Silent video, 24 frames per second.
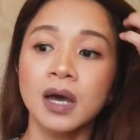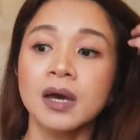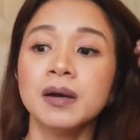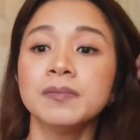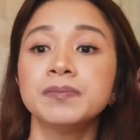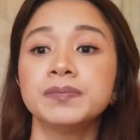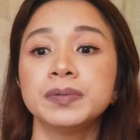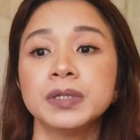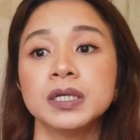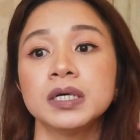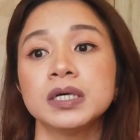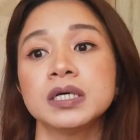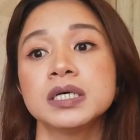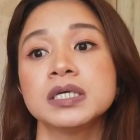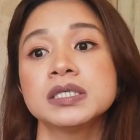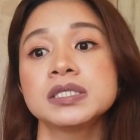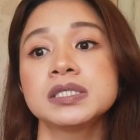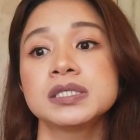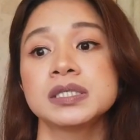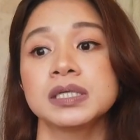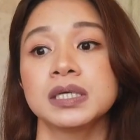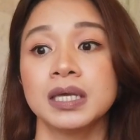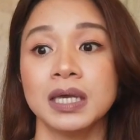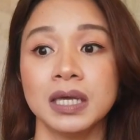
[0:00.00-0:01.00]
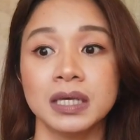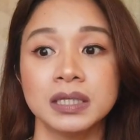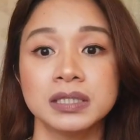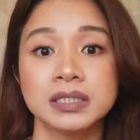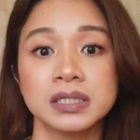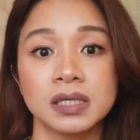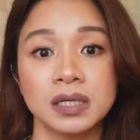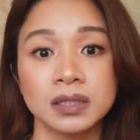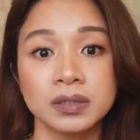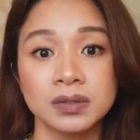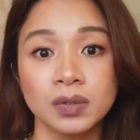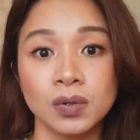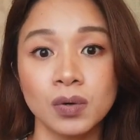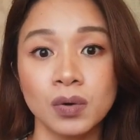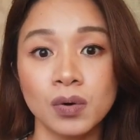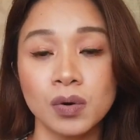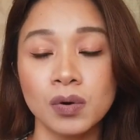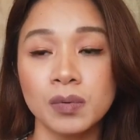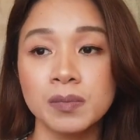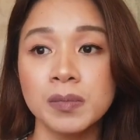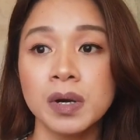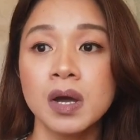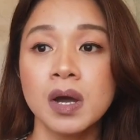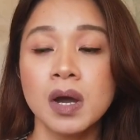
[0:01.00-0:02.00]
plus kids at
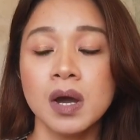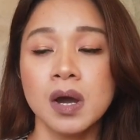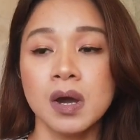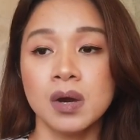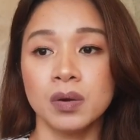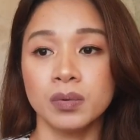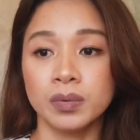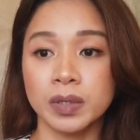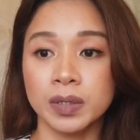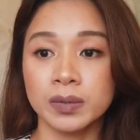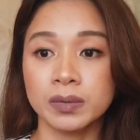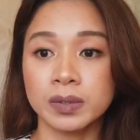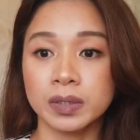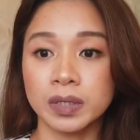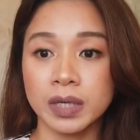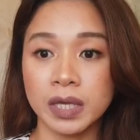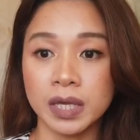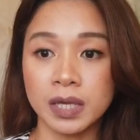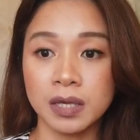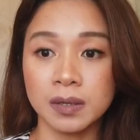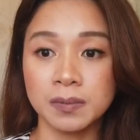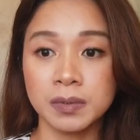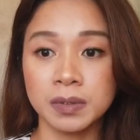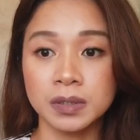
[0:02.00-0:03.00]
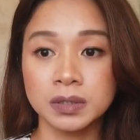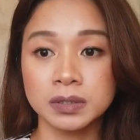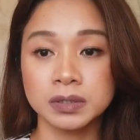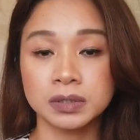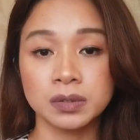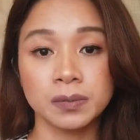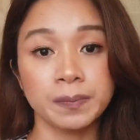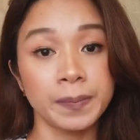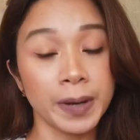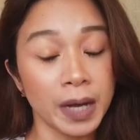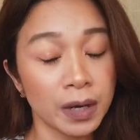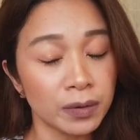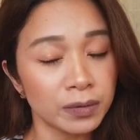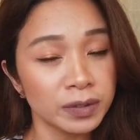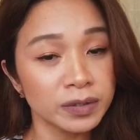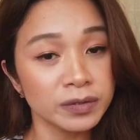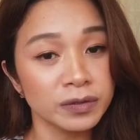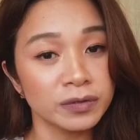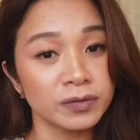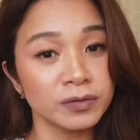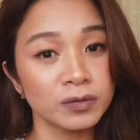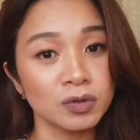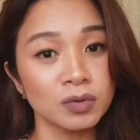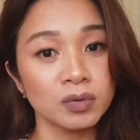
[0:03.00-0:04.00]
home, we were able to power
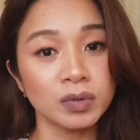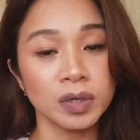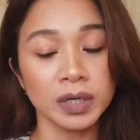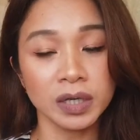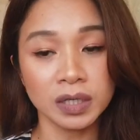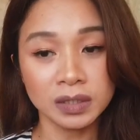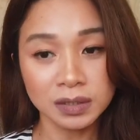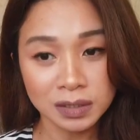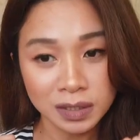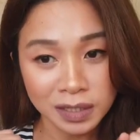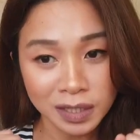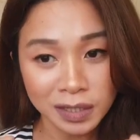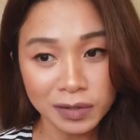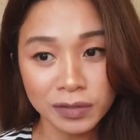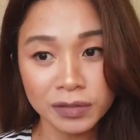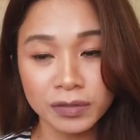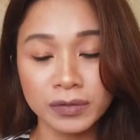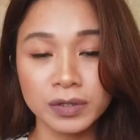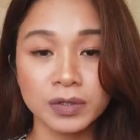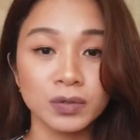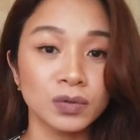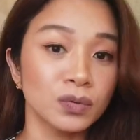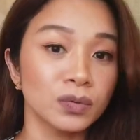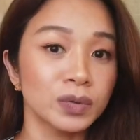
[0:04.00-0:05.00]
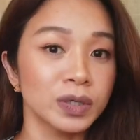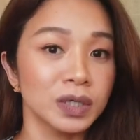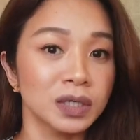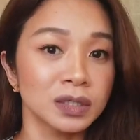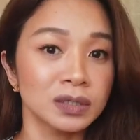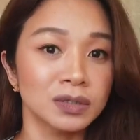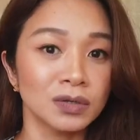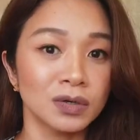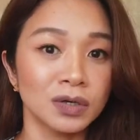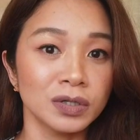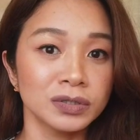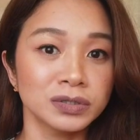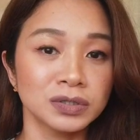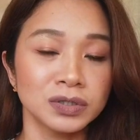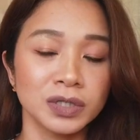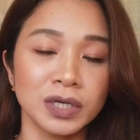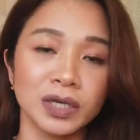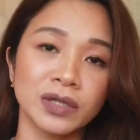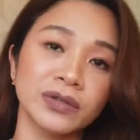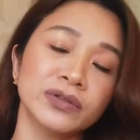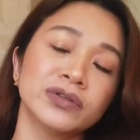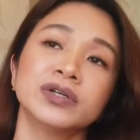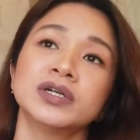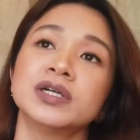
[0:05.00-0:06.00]
through and get through it all
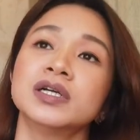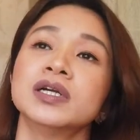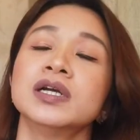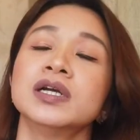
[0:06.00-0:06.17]
together.